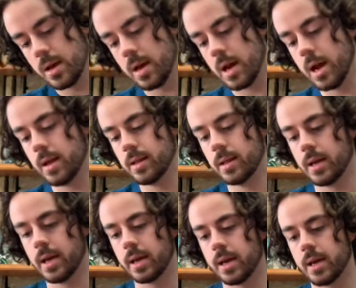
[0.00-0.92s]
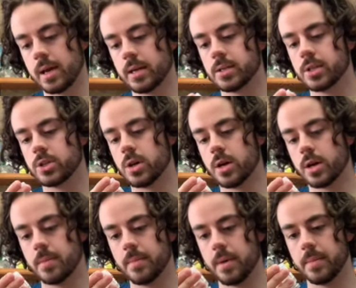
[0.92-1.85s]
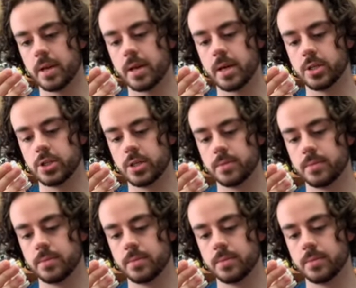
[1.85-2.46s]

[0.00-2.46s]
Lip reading: And then I can get to drawing up my medication.